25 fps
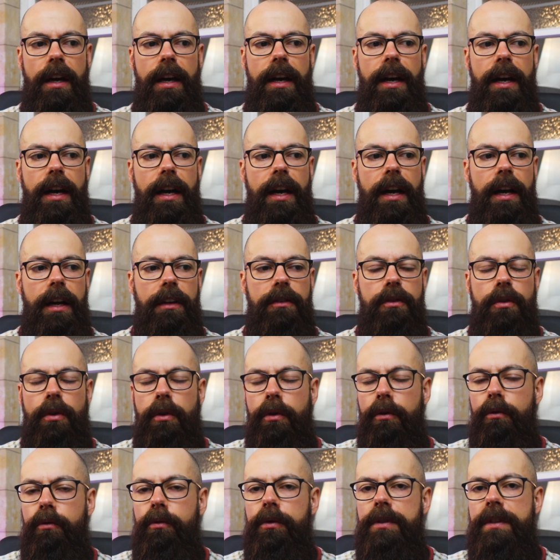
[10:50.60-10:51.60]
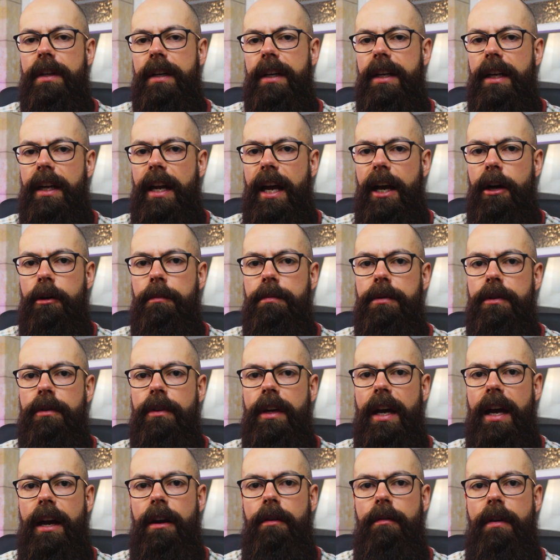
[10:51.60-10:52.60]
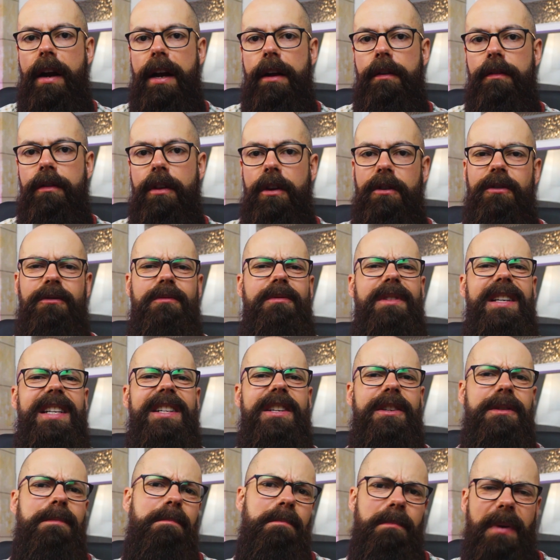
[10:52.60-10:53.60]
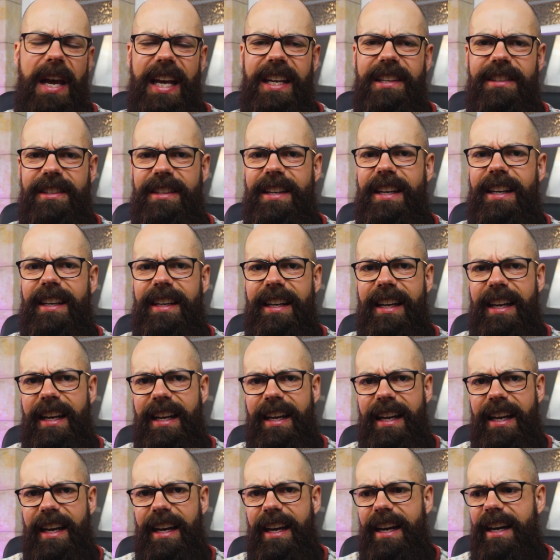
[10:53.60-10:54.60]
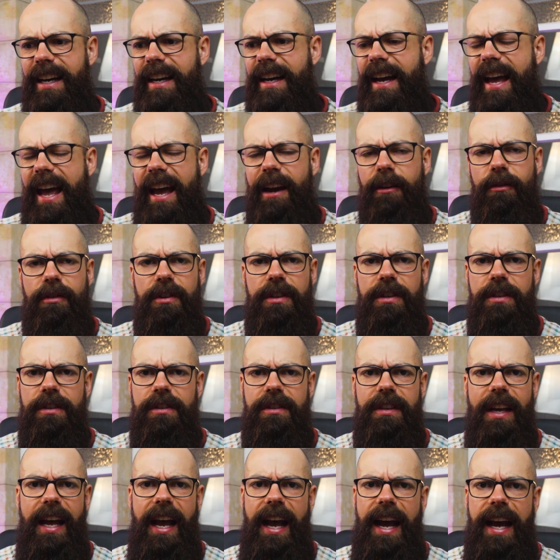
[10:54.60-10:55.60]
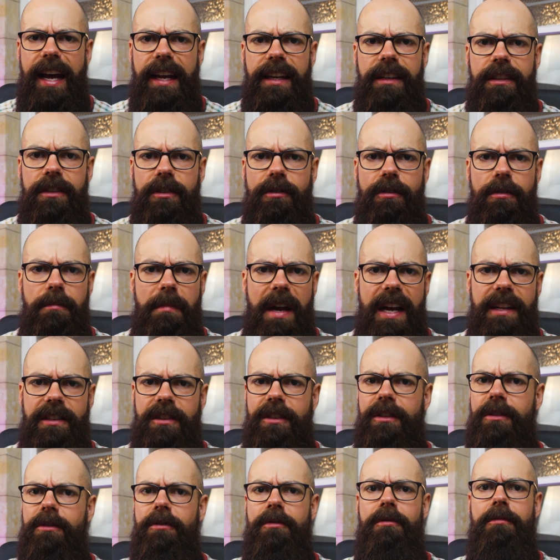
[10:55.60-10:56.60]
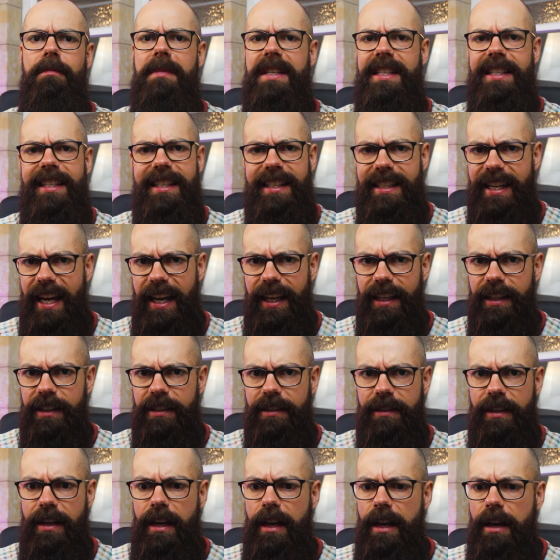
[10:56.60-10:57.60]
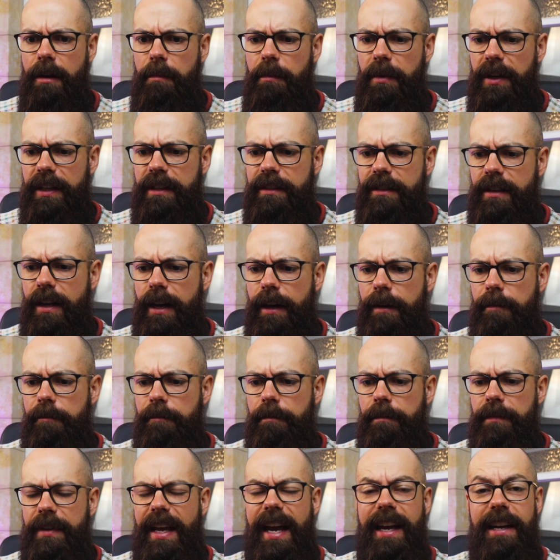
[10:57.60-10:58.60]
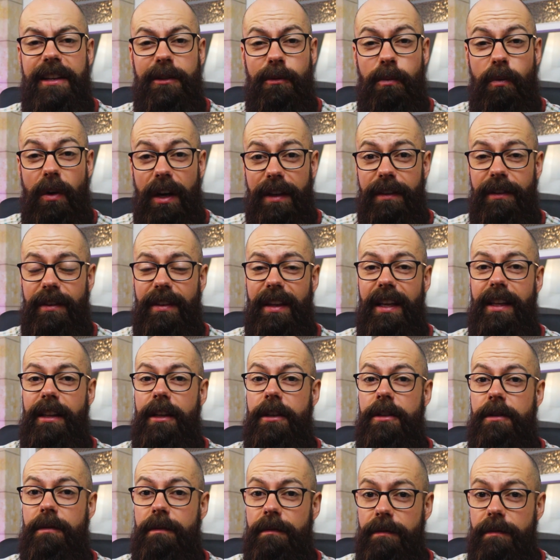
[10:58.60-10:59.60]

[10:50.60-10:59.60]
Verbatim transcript: uh, tools that can help you get around those really just basic uh, errors and grammatical mistakes but um, that is one thing that's